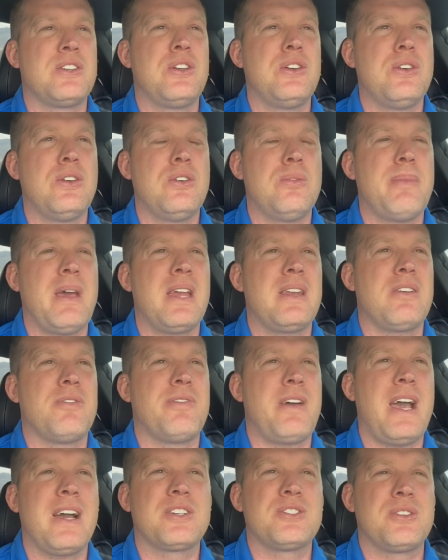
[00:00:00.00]
two
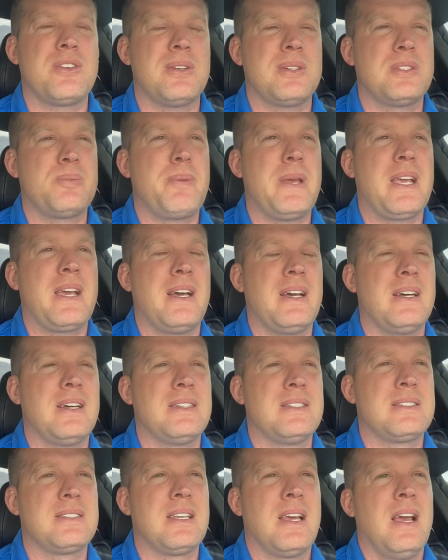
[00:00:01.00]
manufacturers
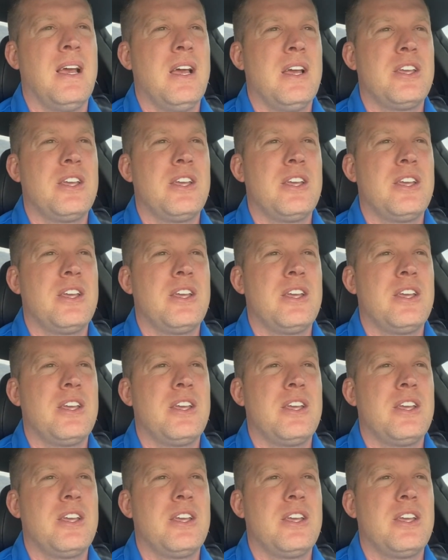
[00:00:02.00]
because,